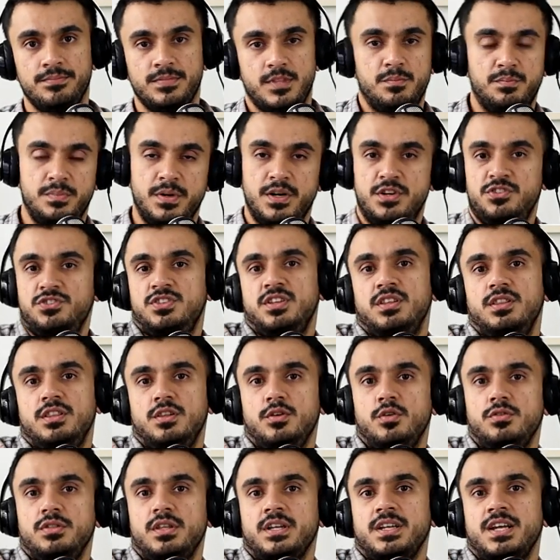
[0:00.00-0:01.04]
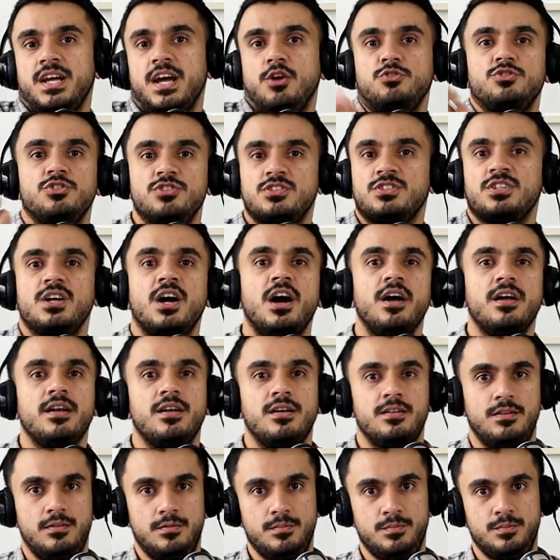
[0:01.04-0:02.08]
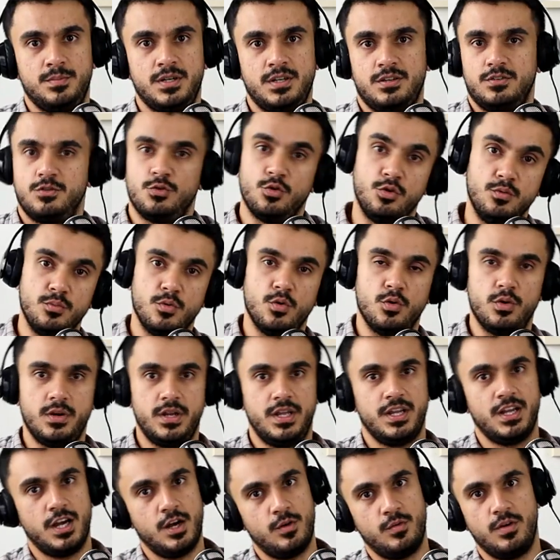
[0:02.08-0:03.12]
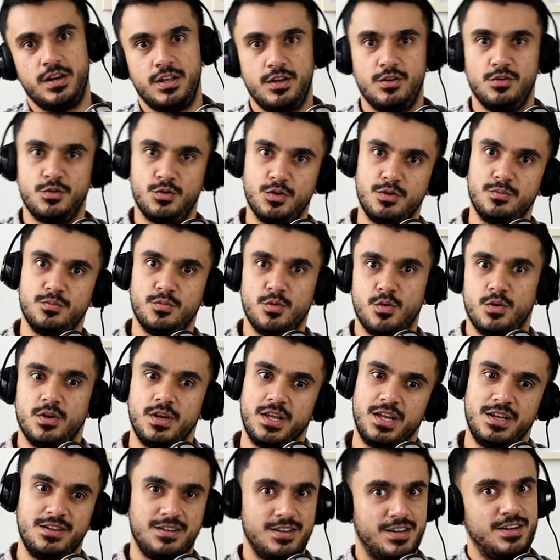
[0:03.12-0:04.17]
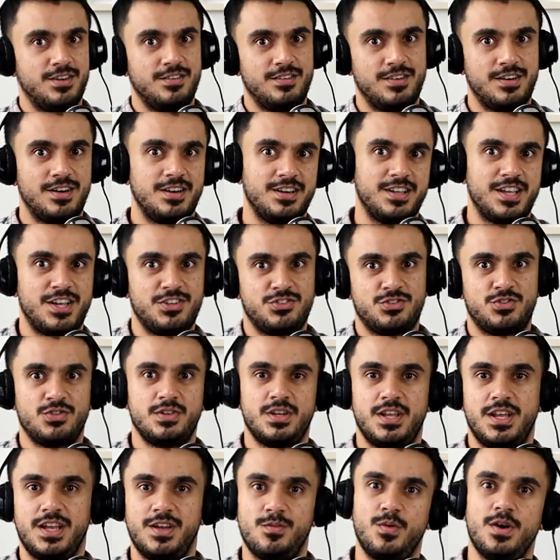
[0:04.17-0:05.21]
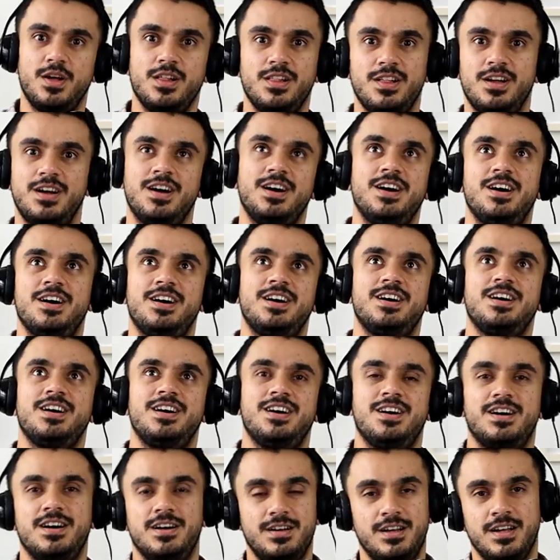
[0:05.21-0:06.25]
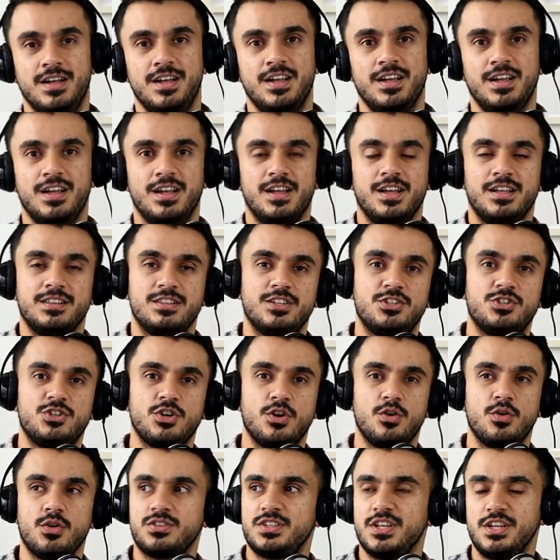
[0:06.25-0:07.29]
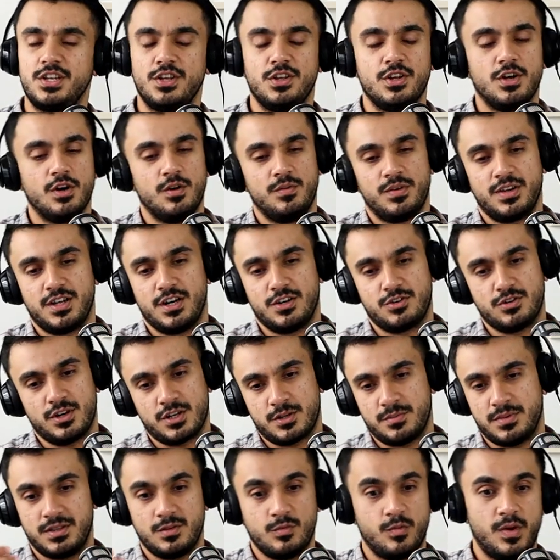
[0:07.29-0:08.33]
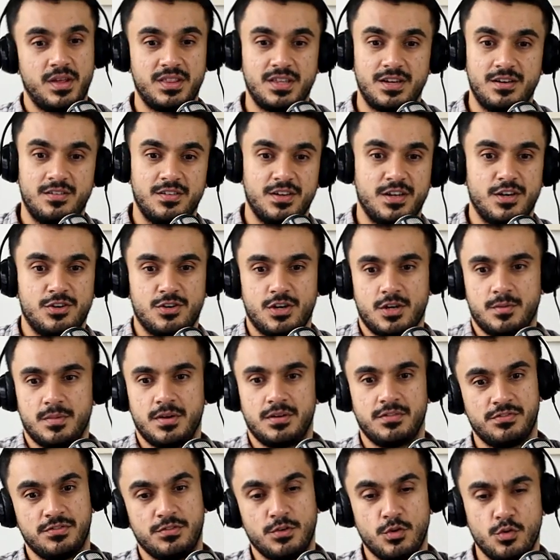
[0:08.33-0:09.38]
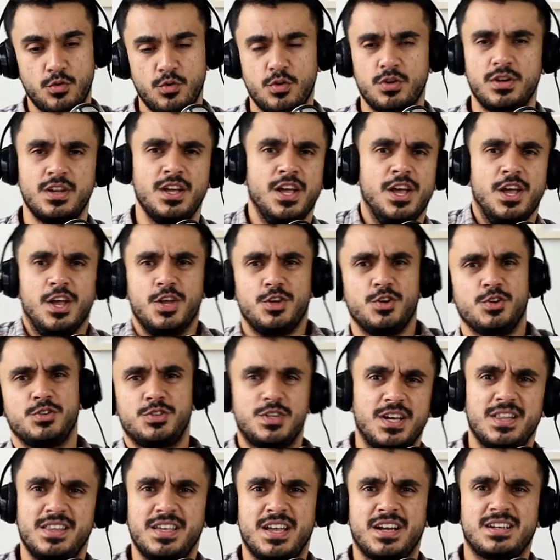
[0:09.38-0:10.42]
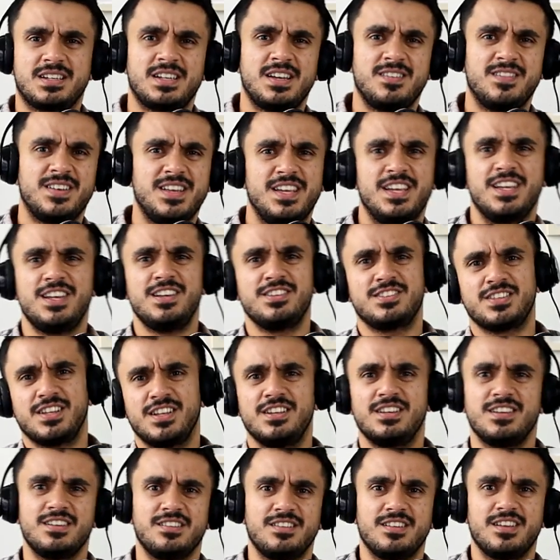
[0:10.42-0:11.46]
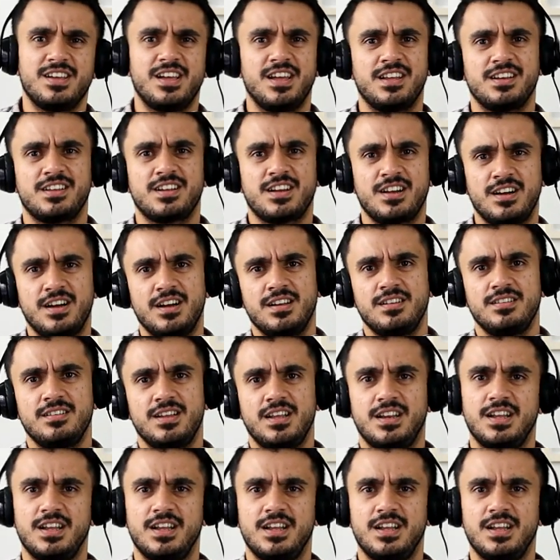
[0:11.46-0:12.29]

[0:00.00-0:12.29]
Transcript: The person on the couch is tired. But good morning, how are you? Good morning. Our, our guest today, well, ha ha ha. The jokes, and you know, we're gonna talk about the weather, we're gonna talk about food, your daily activities, and and cut.